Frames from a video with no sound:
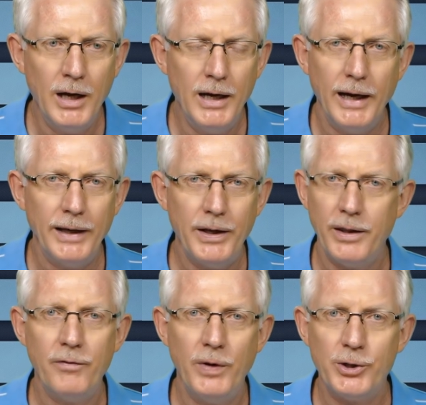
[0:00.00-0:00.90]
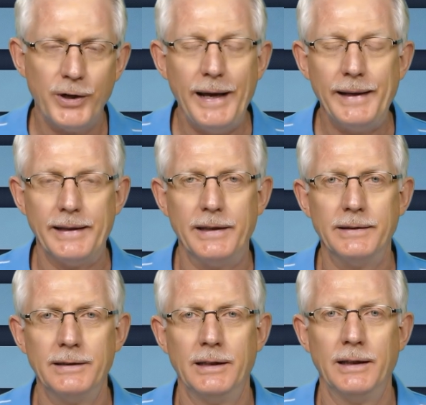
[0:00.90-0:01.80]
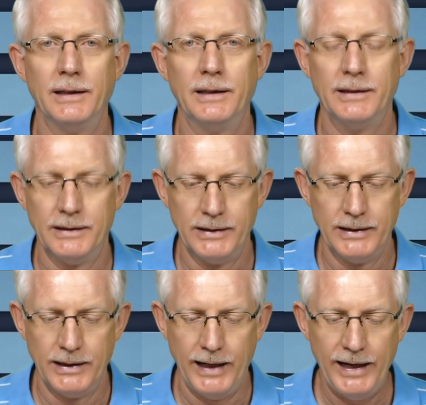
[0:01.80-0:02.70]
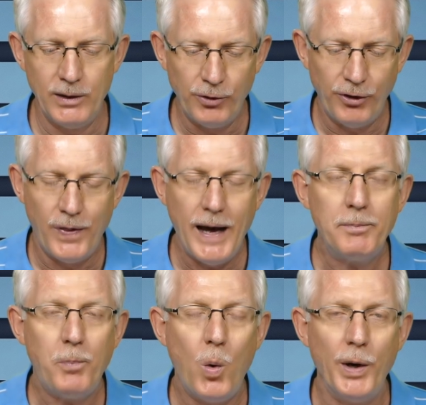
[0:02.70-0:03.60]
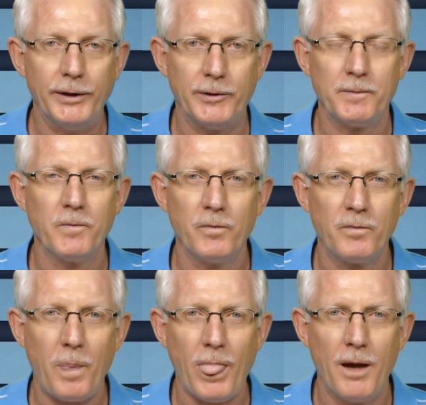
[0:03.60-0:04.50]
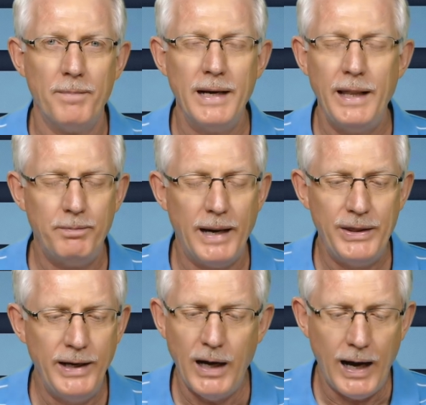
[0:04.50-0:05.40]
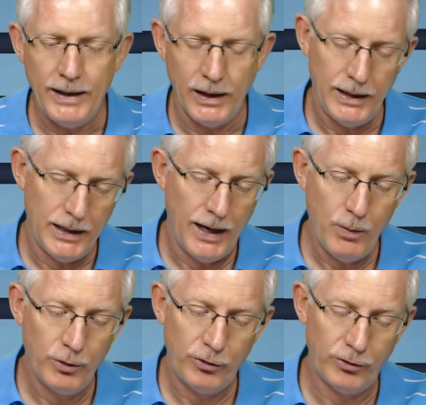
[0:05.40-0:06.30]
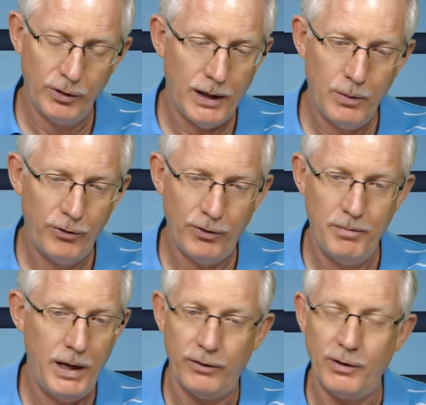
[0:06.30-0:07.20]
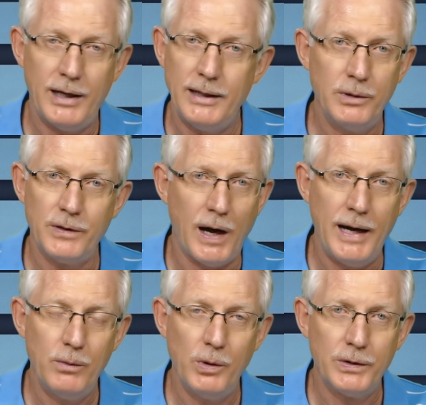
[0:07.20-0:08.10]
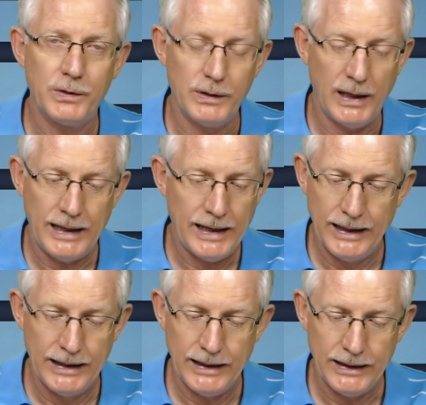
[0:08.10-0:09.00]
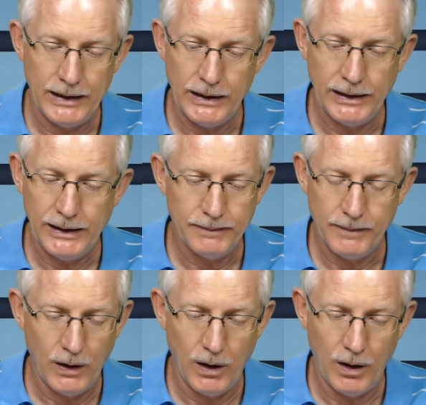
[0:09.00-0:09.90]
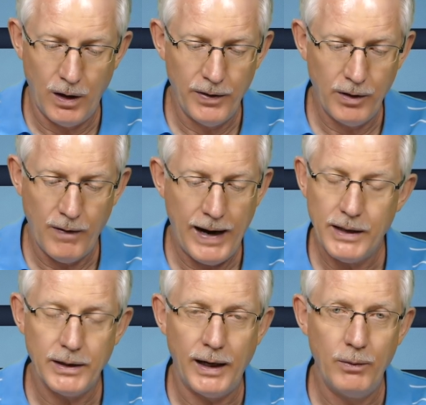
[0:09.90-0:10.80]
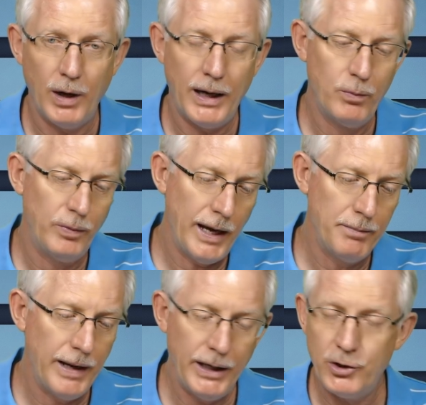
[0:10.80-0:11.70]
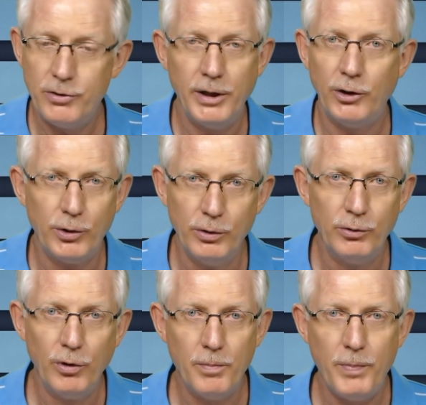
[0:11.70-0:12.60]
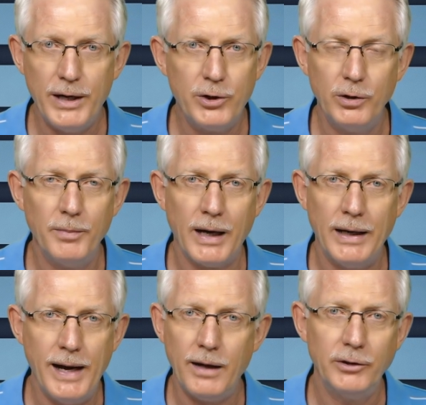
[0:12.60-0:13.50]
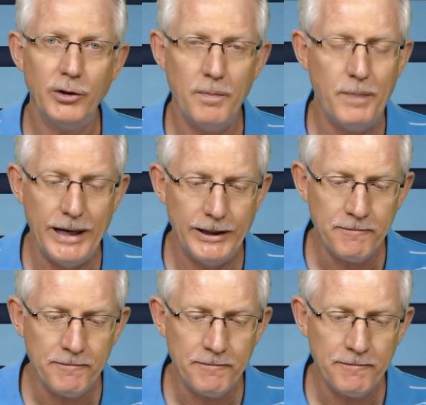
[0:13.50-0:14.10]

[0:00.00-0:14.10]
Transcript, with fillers: And then the vision ended. And it was at that point, by, by then I, I, I was, I was a mess. I was, I was uh, uh, uh on the ground. I, I, I managed to get through to the bedroom and I knelt at the bed